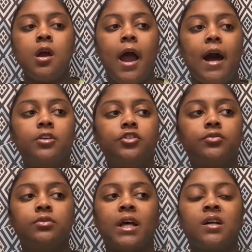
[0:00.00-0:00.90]
I'll
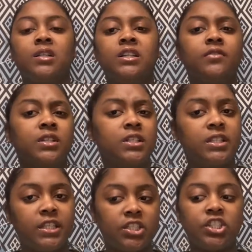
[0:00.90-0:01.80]
use like a leave-in
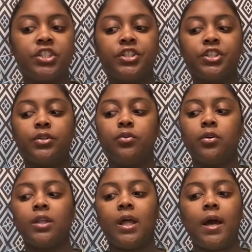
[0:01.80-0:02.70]
conditioner or
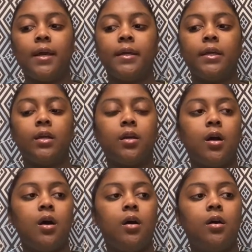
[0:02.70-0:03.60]
like
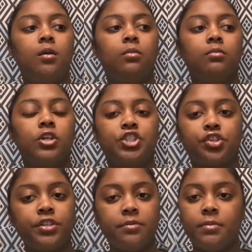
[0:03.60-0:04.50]
a
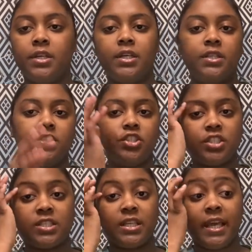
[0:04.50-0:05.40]
treatment,
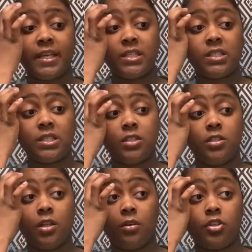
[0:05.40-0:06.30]
just in case, you
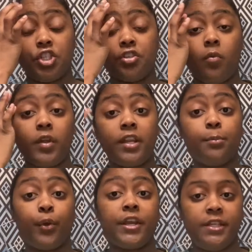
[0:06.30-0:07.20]
know, because you don't want any
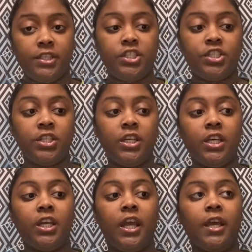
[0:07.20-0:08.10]
breakage
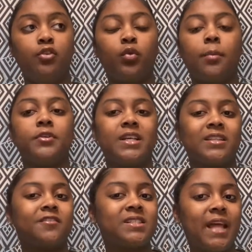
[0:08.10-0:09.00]
and you want a
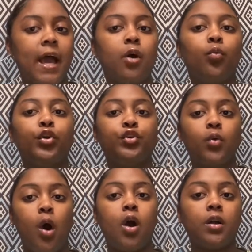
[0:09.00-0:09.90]
protective style when you
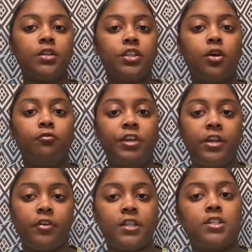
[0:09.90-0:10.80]
are, you know, getting
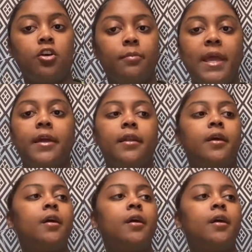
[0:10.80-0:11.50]
ready to go to bed.